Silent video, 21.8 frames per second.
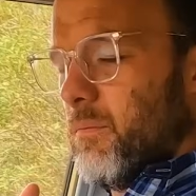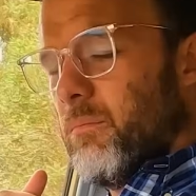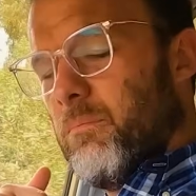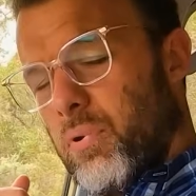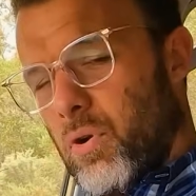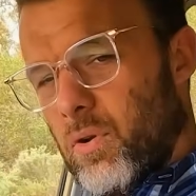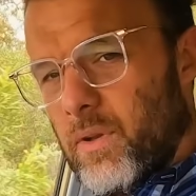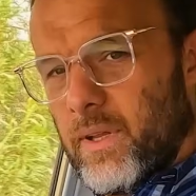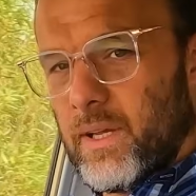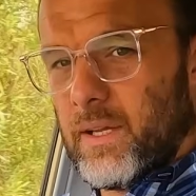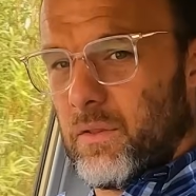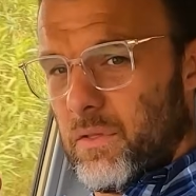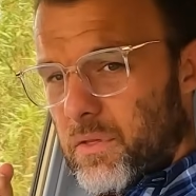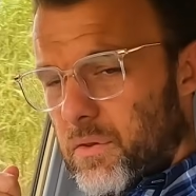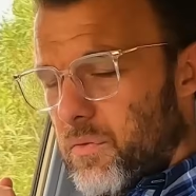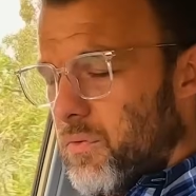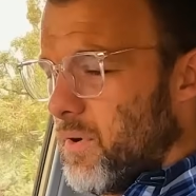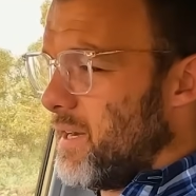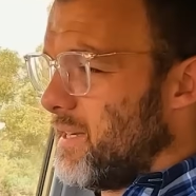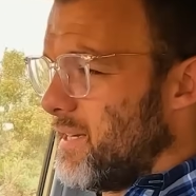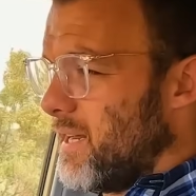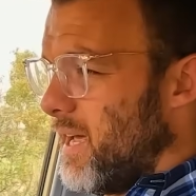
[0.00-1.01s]
pulling
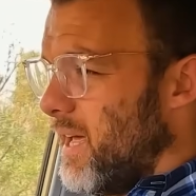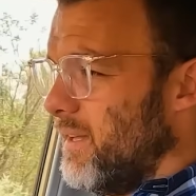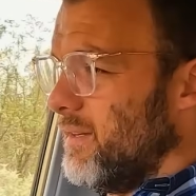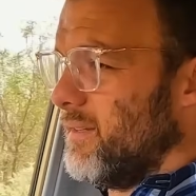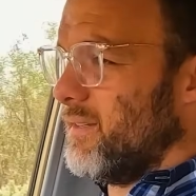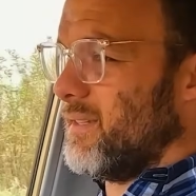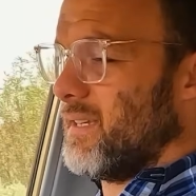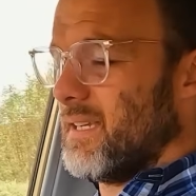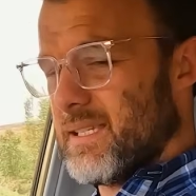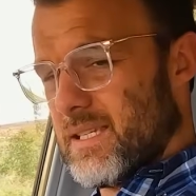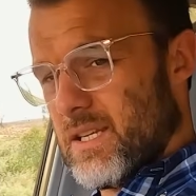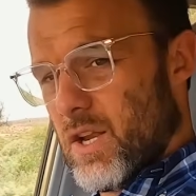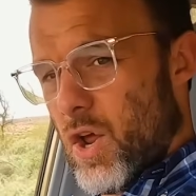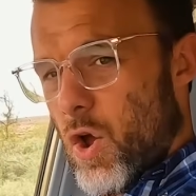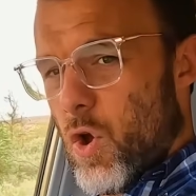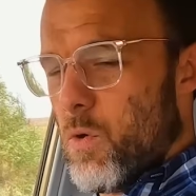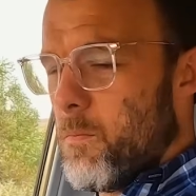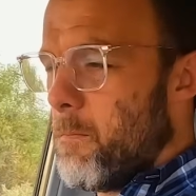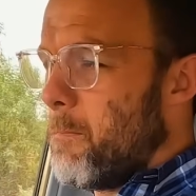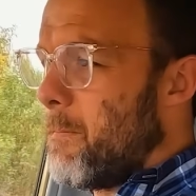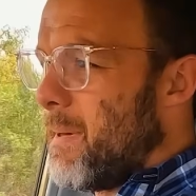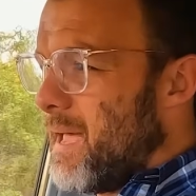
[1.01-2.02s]
3 tons is
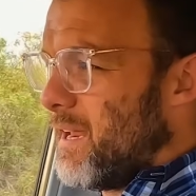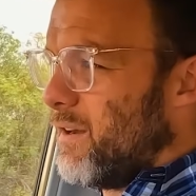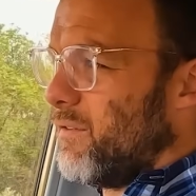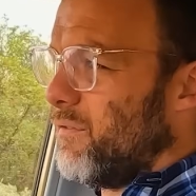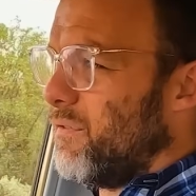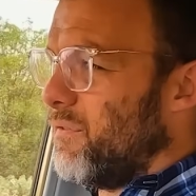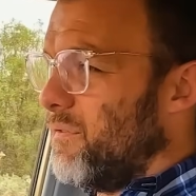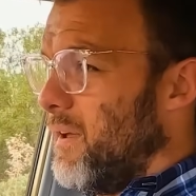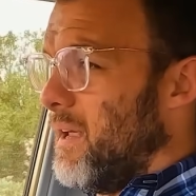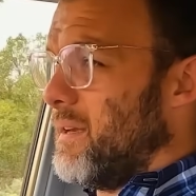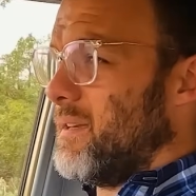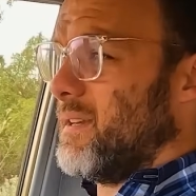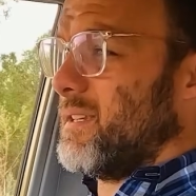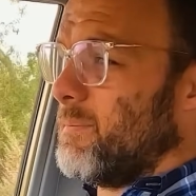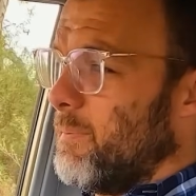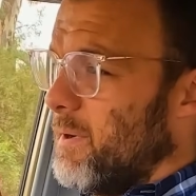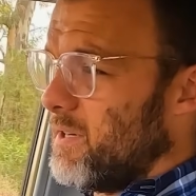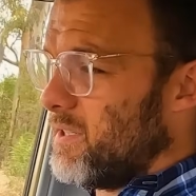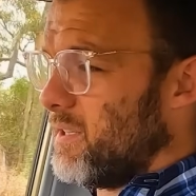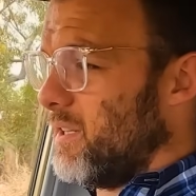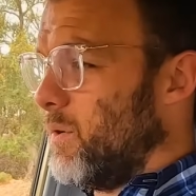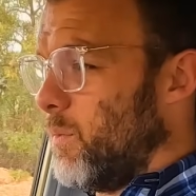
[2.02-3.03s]
no mean feat,
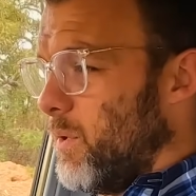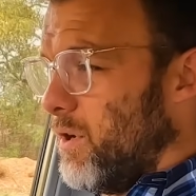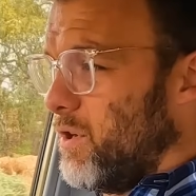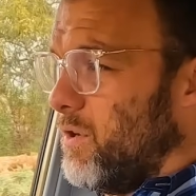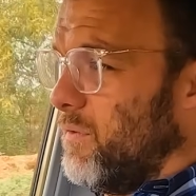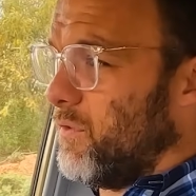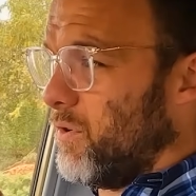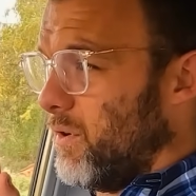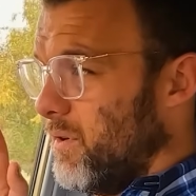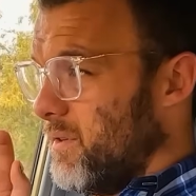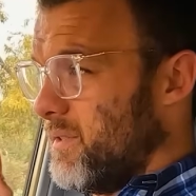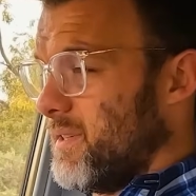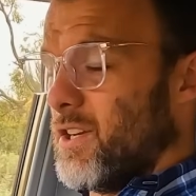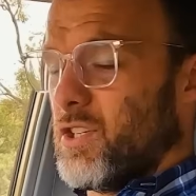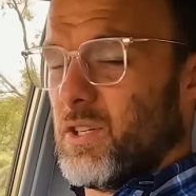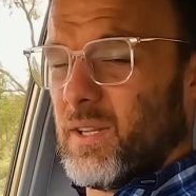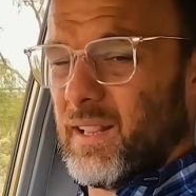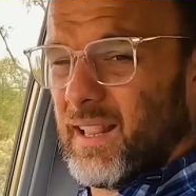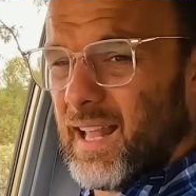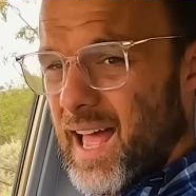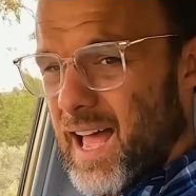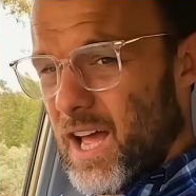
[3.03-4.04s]
especially when you've got such
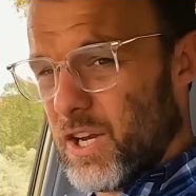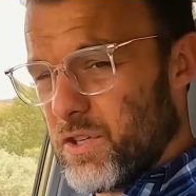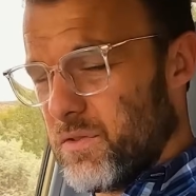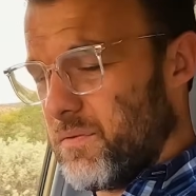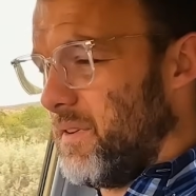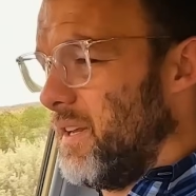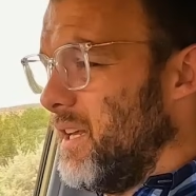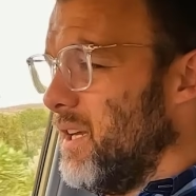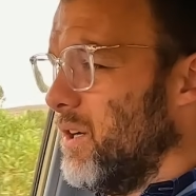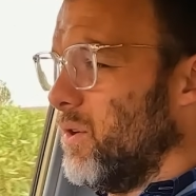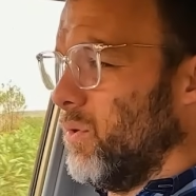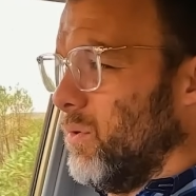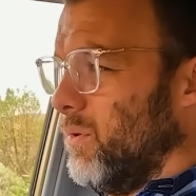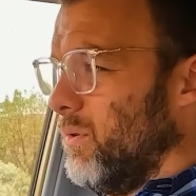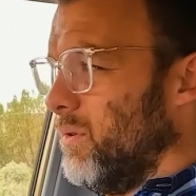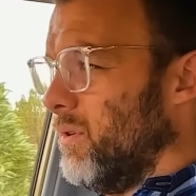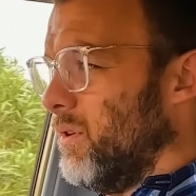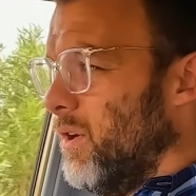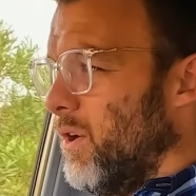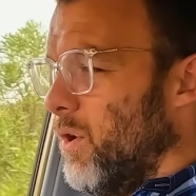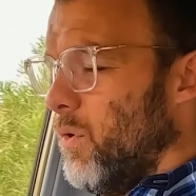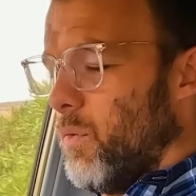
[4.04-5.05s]
a large
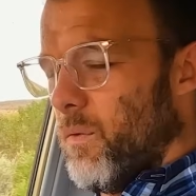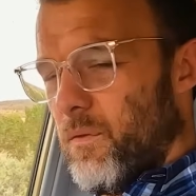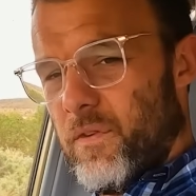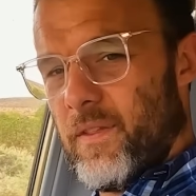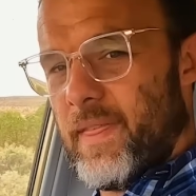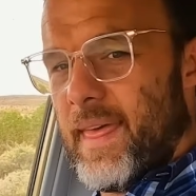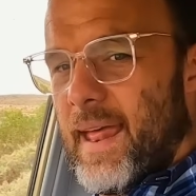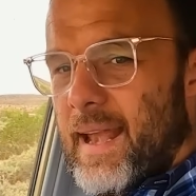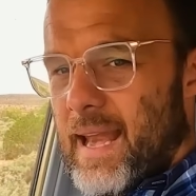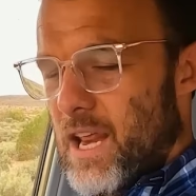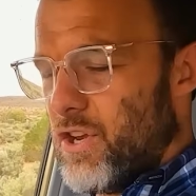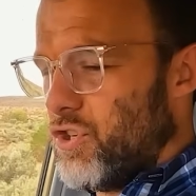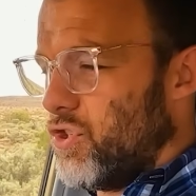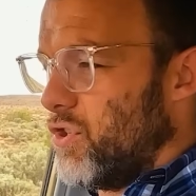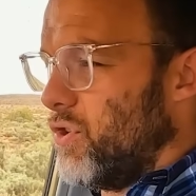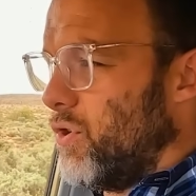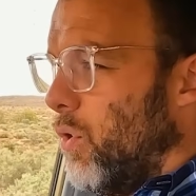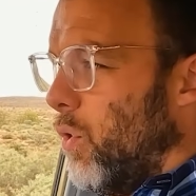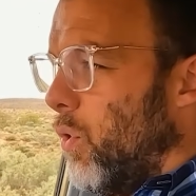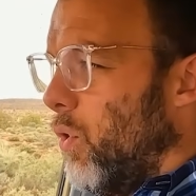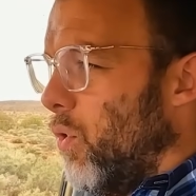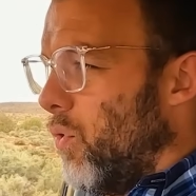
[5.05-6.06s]
vehicle for that
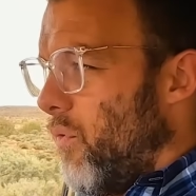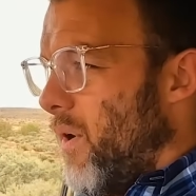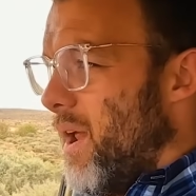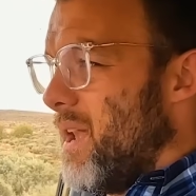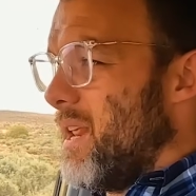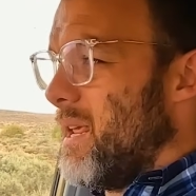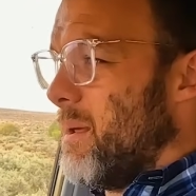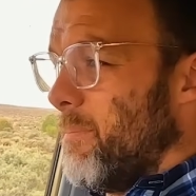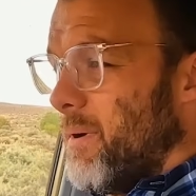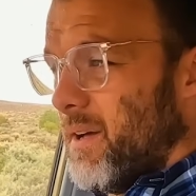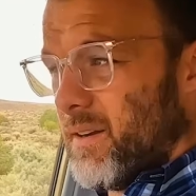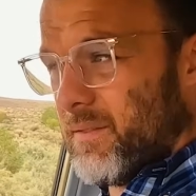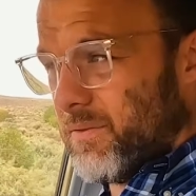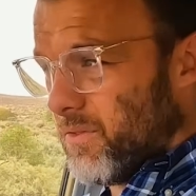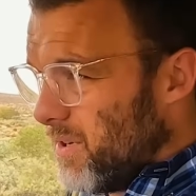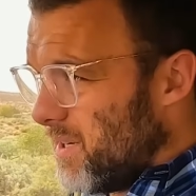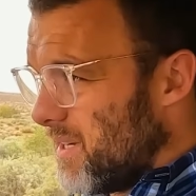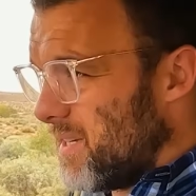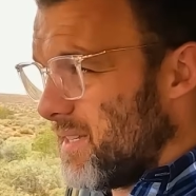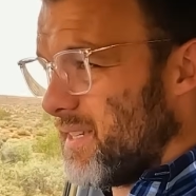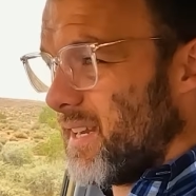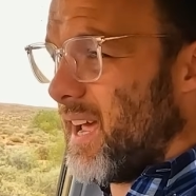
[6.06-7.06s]
engine already. But I've
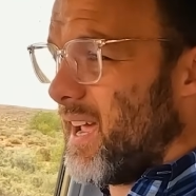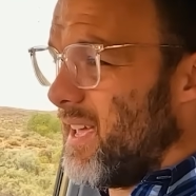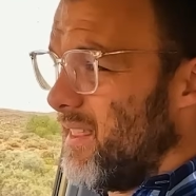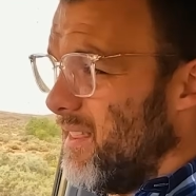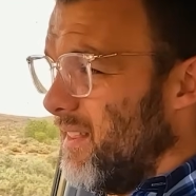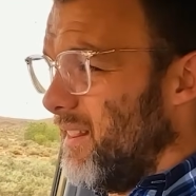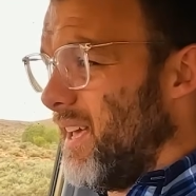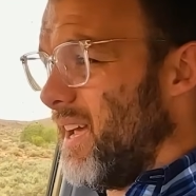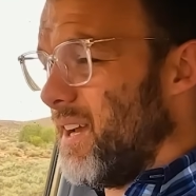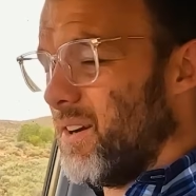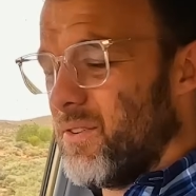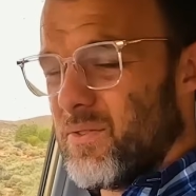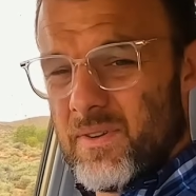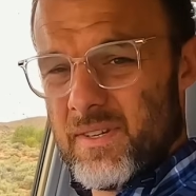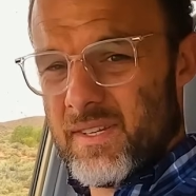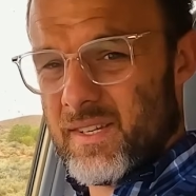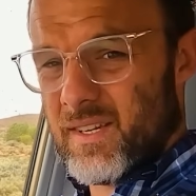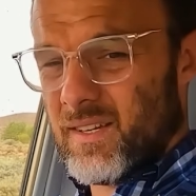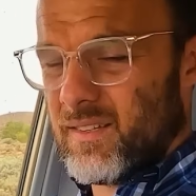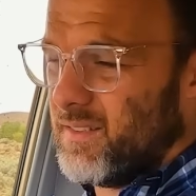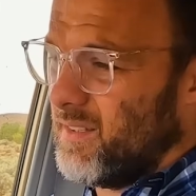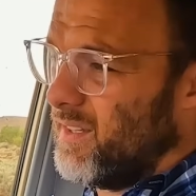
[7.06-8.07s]
got to say, the
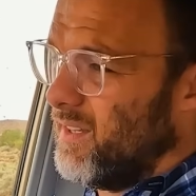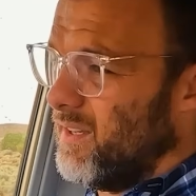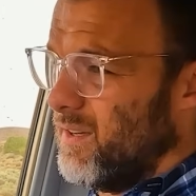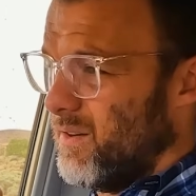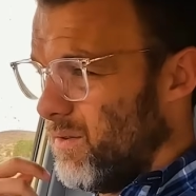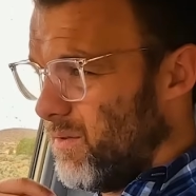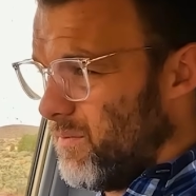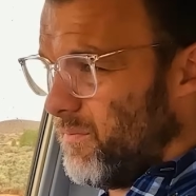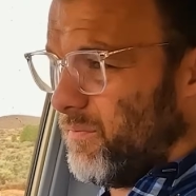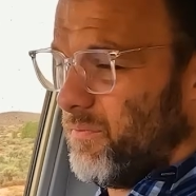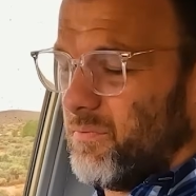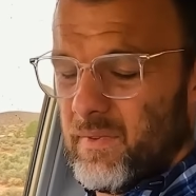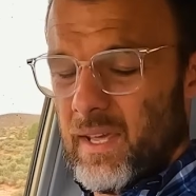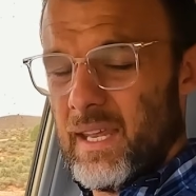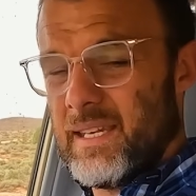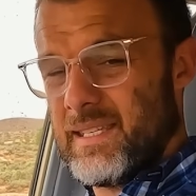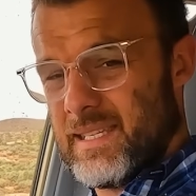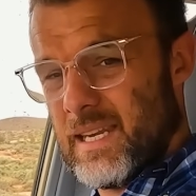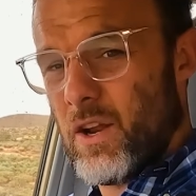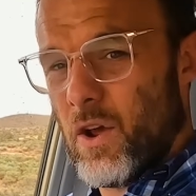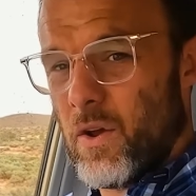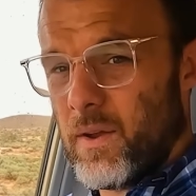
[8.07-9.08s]
LandCruiser
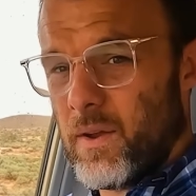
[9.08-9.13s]
did